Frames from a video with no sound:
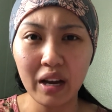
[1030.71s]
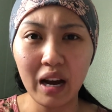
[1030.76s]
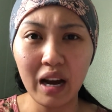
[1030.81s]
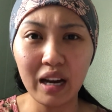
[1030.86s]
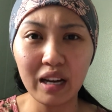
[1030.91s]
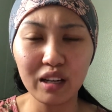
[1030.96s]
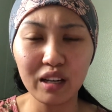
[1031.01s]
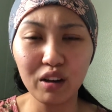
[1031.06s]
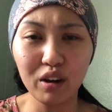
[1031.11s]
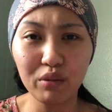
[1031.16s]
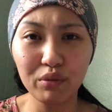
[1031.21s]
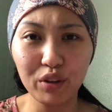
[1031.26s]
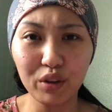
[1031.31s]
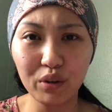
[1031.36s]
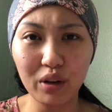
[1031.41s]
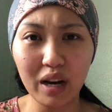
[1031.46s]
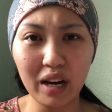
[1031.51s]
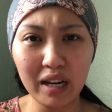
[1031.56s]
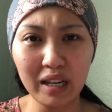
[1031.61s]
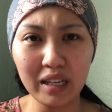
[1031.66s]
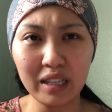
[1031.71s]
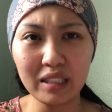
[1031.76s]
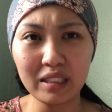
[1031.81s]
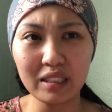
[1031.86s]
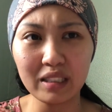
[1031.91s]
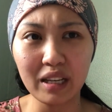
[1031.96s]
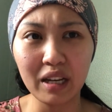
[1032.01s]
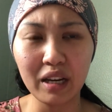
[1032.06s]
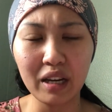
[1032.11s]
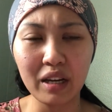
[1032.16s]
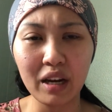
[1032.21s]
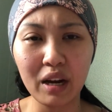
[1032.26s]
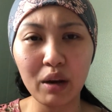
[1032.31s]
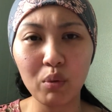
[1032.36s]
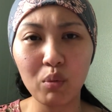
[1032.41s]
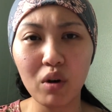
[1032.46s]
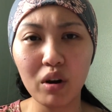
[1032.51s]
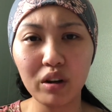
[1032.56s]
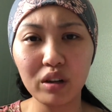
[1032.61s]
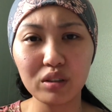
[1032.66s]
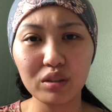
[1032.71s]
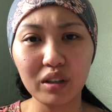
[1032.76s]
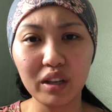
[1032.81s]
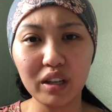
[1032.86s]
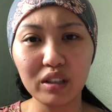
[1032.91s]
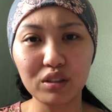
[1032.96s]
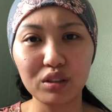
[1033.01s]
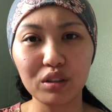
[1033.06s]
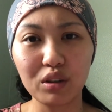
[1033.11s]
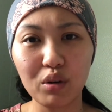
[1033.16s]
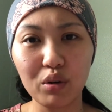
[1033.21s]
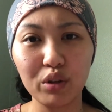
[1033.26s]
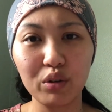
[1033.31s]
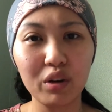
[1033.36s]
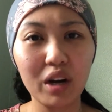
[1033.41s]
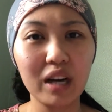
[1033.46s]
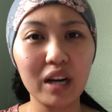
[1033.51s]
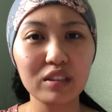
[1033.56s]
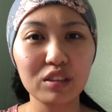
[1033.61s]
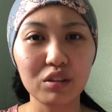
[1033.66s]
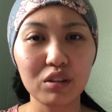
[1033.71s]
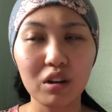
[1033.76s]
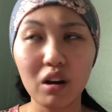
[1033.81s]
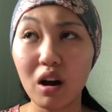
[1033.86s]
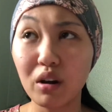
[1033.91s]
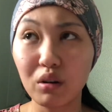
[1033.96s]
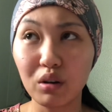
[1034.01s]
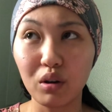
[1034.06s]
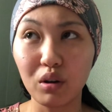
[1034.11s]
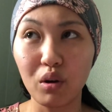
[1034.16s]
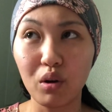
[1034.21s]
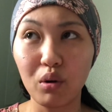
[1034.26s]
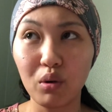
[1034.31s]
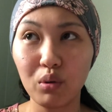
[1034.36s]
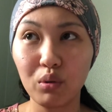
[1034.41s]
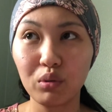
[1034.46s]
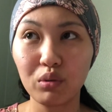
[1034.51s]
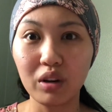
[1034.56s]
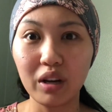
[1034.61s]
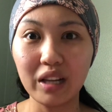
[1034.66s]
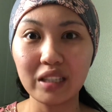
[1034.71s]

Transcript: i love you guys and i wanted to let you know you guys are not alone